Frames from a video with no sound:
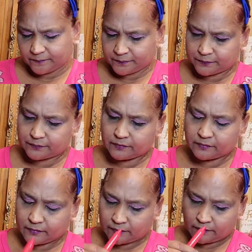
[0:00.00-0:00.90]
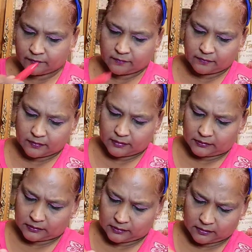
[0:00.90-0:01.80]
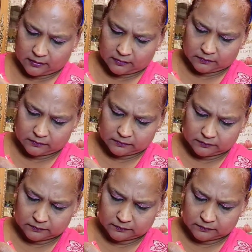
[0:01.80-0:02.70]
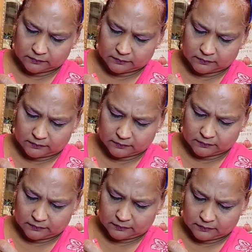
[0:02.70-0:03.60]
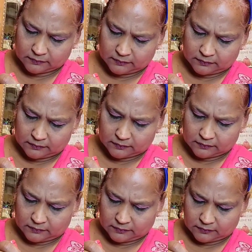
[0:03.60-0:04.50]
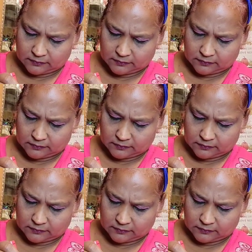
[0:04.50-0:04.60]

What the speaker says: No one is speaking in this clip.